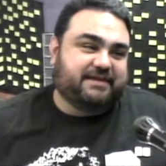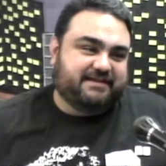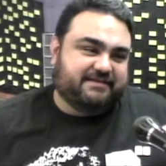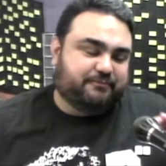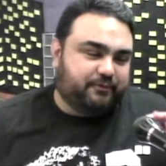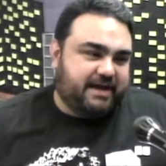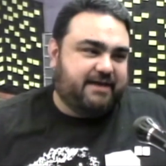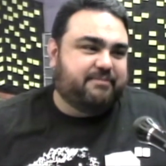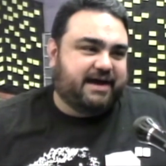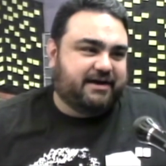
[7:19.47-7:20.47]
is
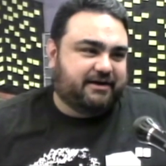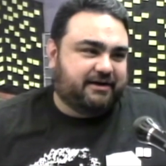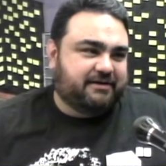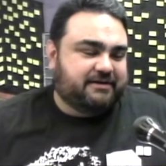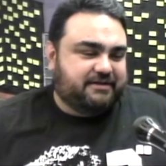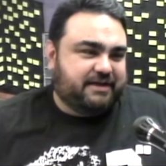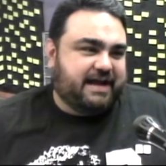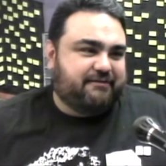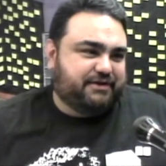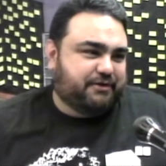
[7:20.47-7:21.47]
way better than
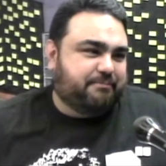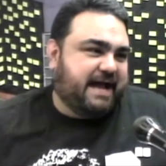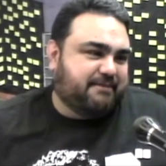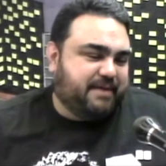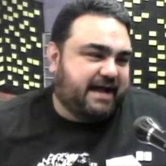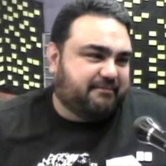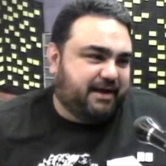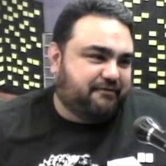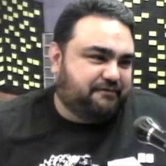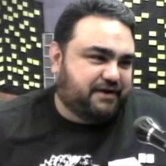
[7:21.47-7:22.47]
having your backpack
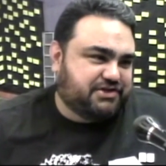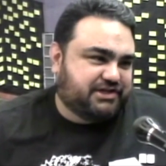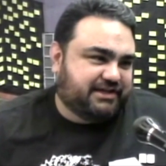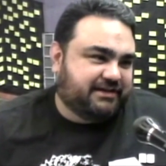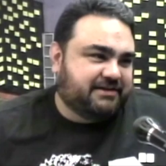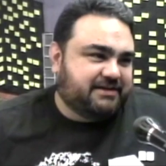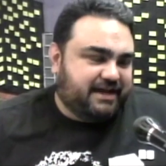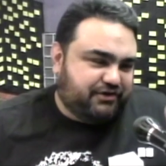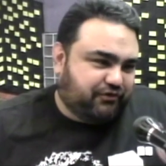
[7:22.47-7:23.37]
malfunction and